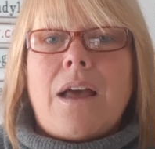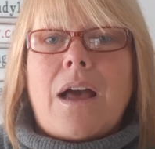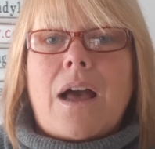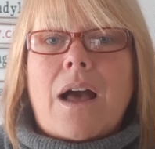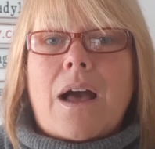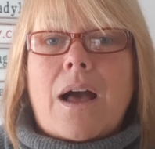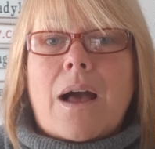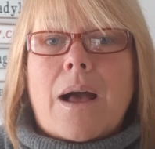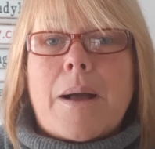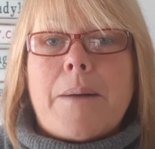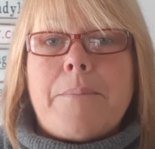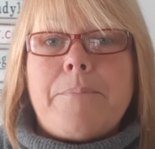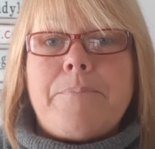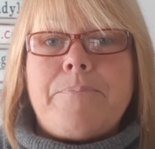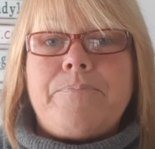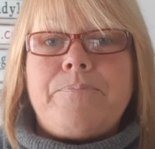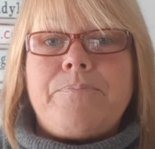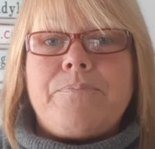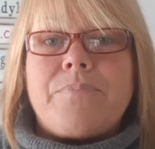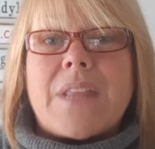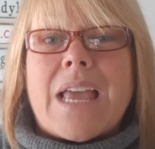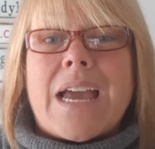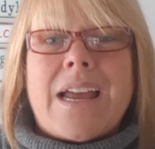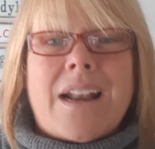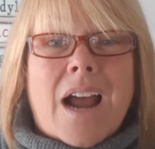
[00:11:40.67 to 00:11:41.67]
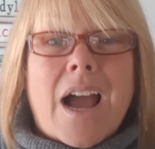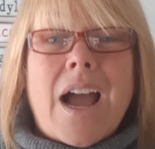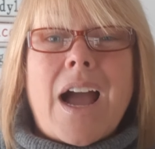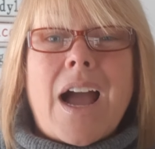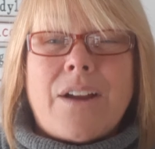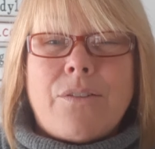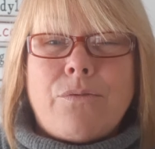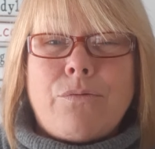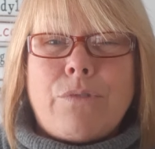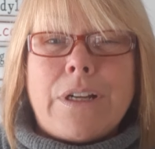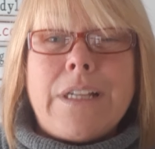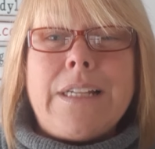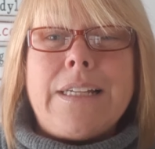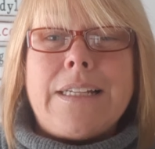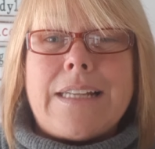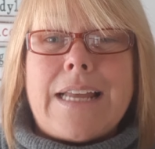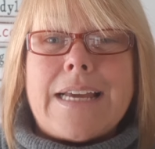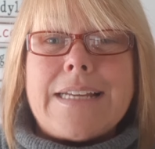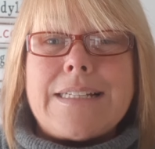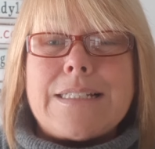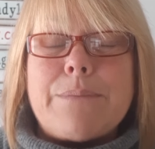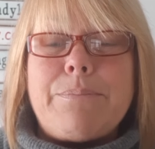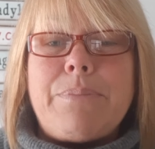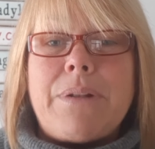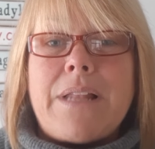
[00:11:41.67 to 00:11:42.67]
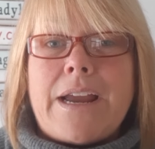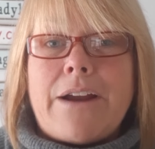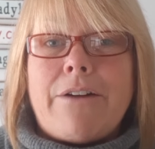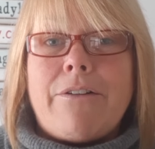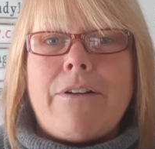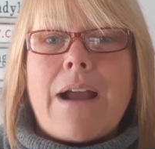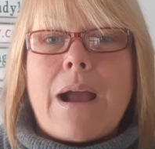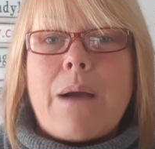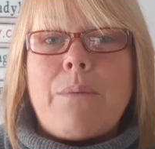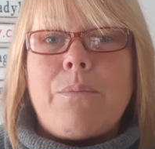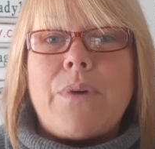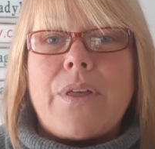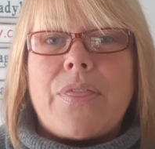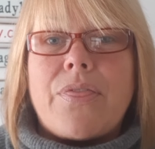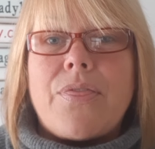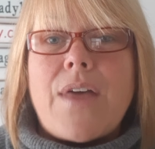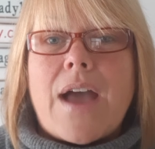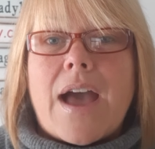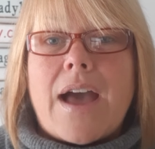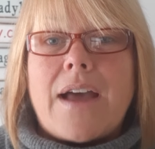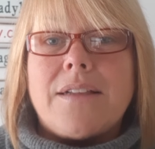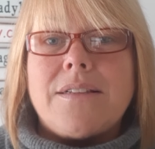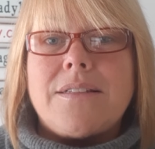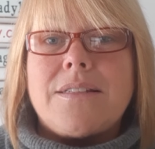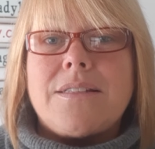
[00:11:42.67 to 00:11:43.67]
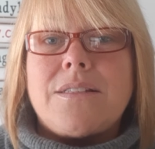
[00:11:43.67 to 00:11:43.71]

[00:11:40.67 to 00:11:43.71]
And I really like to play around with that.